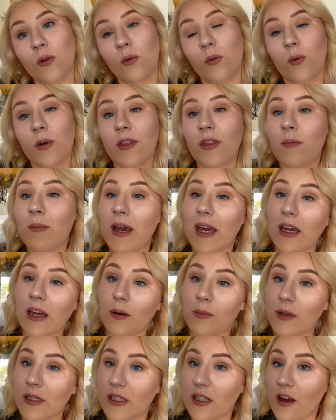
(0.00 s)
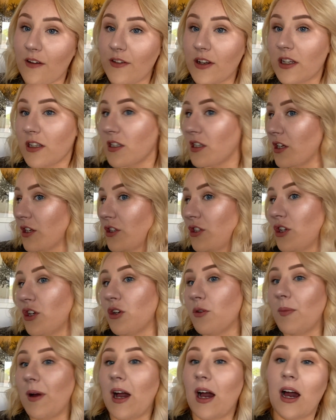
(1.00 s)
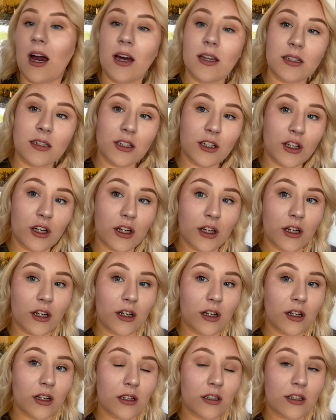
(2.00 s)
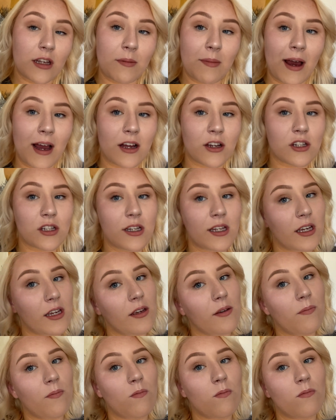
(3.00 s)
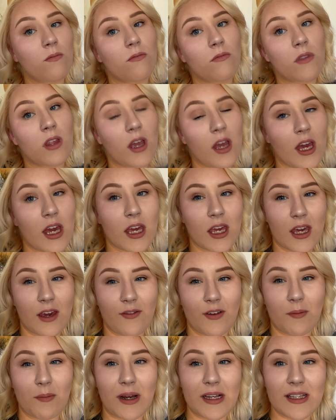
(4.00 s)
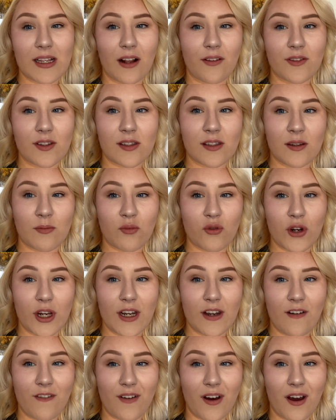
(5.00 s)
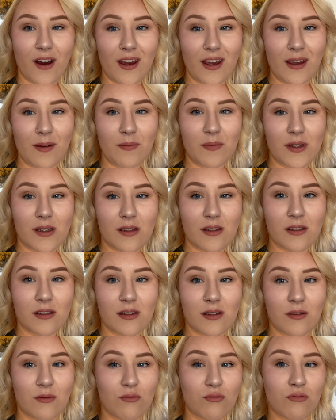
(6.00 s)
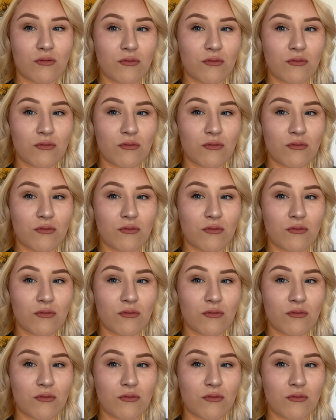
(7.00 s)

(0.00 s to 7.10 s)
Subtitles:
With the makeup and stuff, it doesn't look too bad and curled. I'm actually giving myself Sabrina vibes.